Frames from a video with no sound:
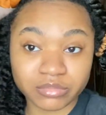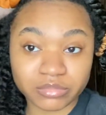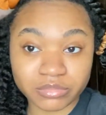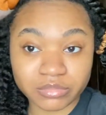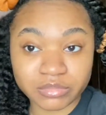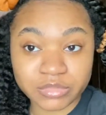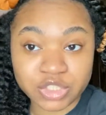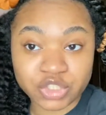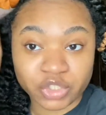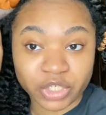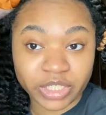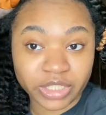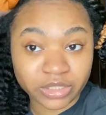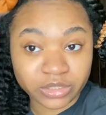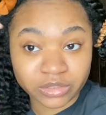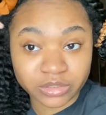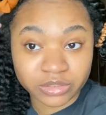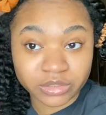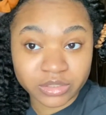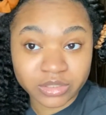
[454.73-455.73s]

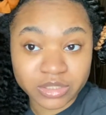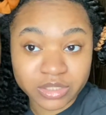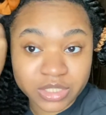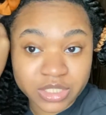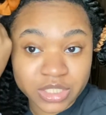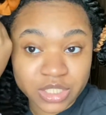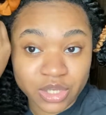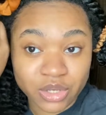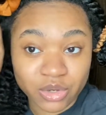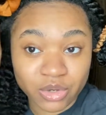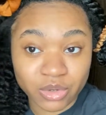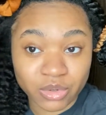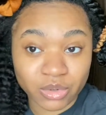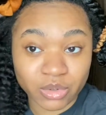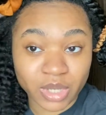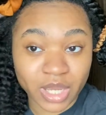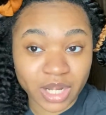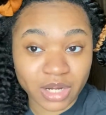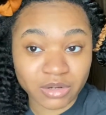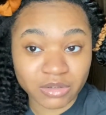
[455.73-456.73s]
straightened.
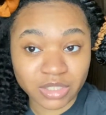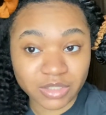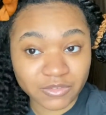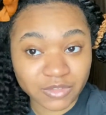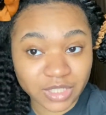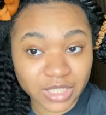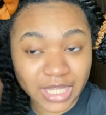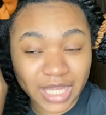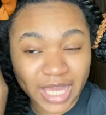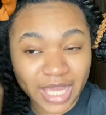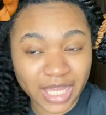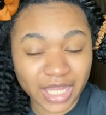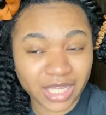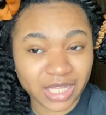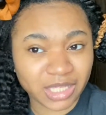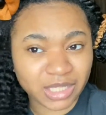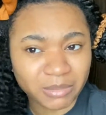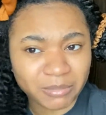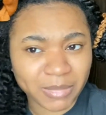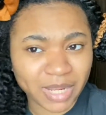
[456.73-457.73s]
So I don't even
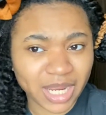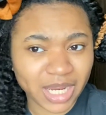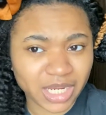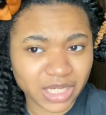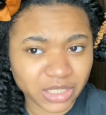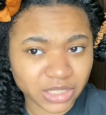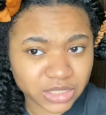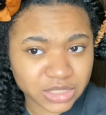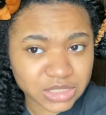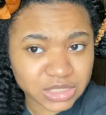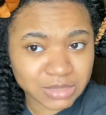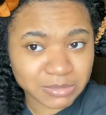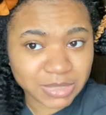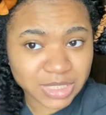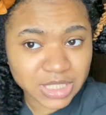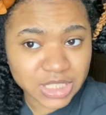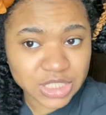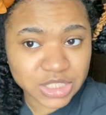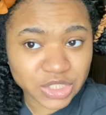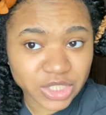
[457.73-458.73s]
like my hair to
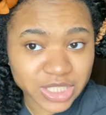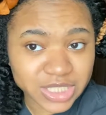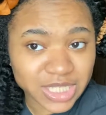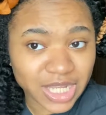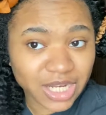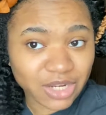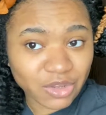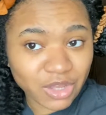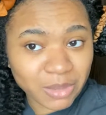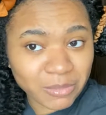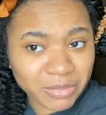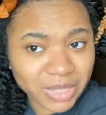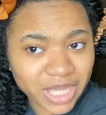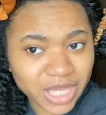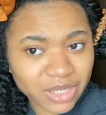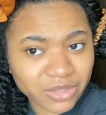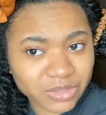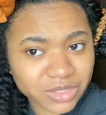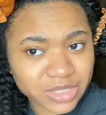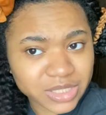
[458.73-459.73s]
be stretched. I know I'm
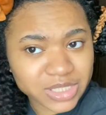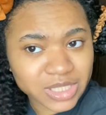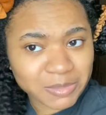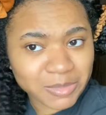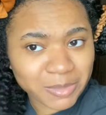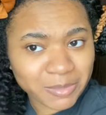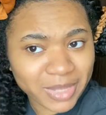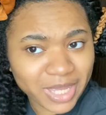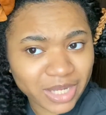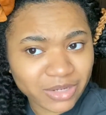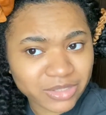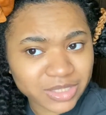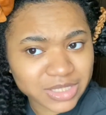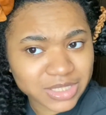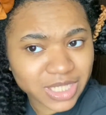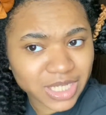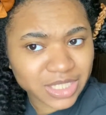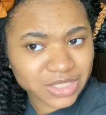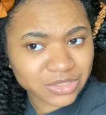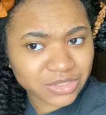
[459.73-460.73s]
backless. I'm a backless
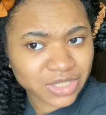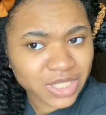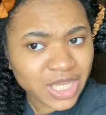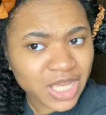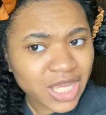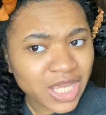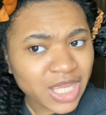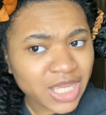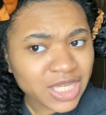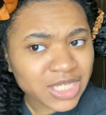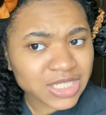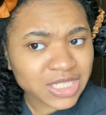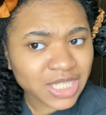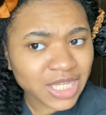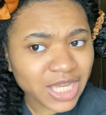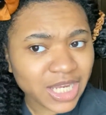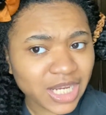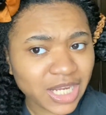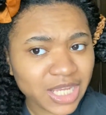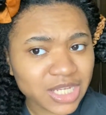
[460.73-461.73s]
natural. Because a
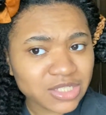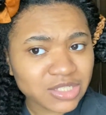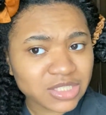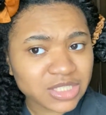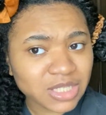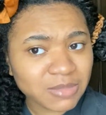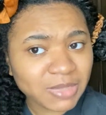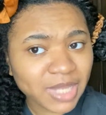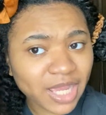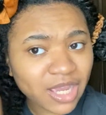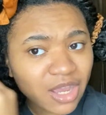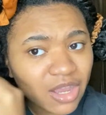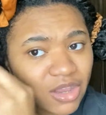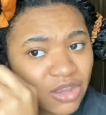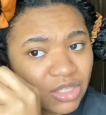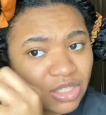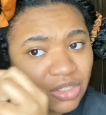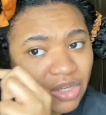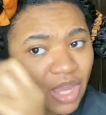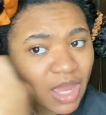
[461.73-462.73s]
lot of naturals, they be like, oh,
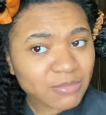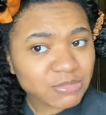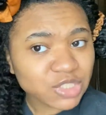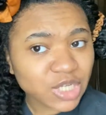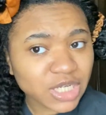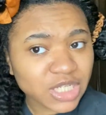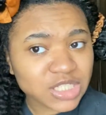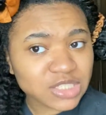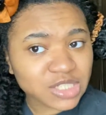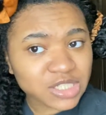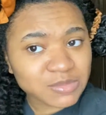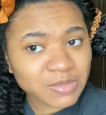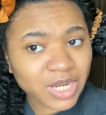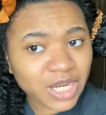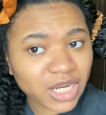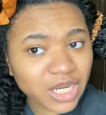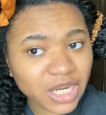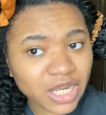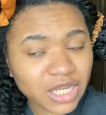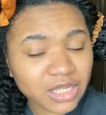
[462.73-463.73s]
you know, I'm trying to stretch my
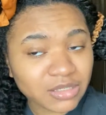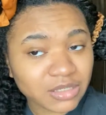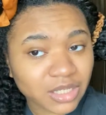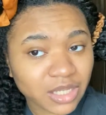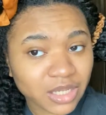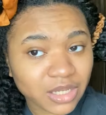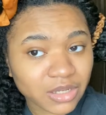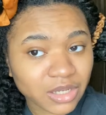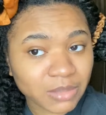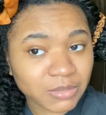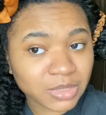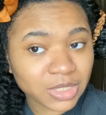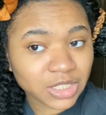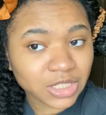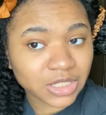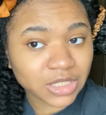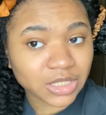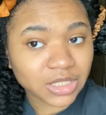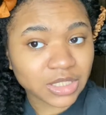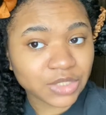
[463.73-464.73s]
hair out. No, I'm
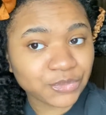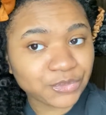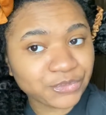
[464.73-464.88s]
good.